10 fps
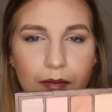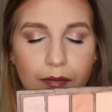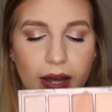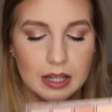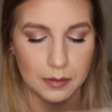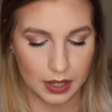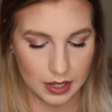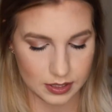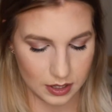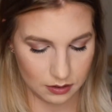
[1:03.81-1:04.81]
mainly
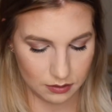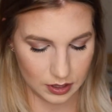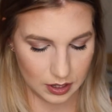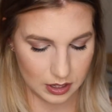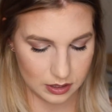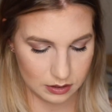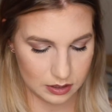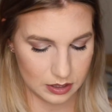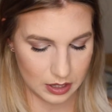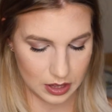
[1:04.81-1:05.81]
because I don't really
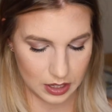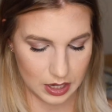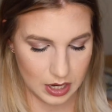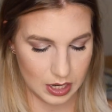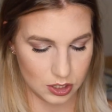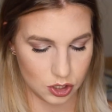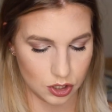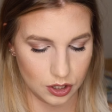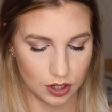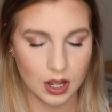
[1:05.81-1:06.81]
see the need
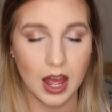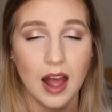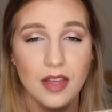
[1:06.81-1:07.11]
to.